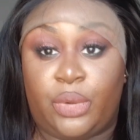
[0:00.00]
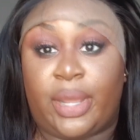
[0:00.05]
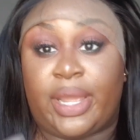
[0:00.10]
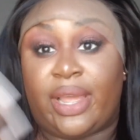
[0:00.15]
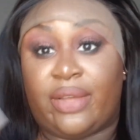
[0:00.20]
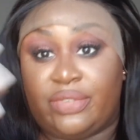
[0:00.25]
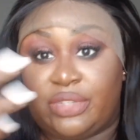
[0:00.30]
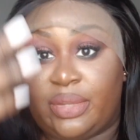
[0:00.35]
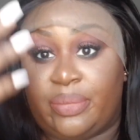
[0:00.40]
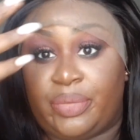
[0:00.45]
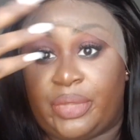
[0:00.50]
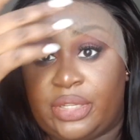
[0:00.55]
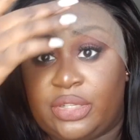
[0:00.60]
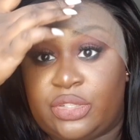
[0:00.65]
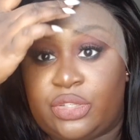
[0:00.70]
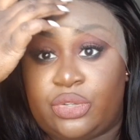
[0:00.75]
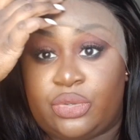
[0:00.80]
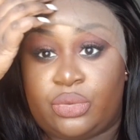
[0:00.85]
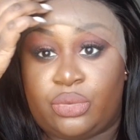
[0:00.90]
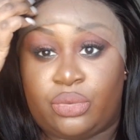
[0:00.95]
I have something
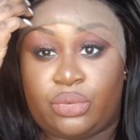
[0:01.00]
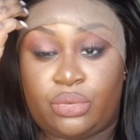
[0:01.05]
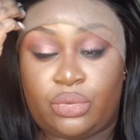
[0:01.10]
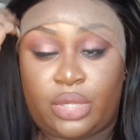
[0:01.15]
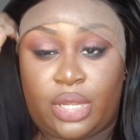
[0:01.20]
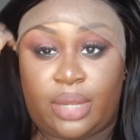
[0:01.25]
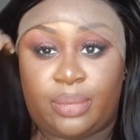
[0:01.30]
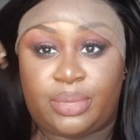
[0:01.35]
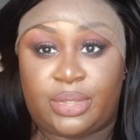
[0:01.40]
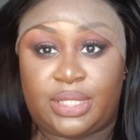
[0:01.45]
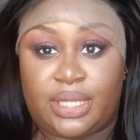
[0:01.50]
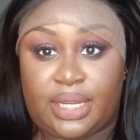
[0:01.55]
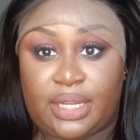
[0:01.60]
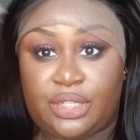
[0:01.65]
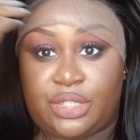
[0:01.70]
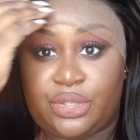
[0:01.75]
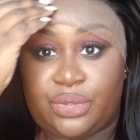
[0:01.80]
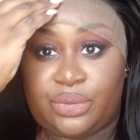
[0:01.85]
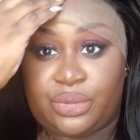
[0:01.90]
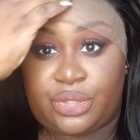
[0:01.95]
to stick it to.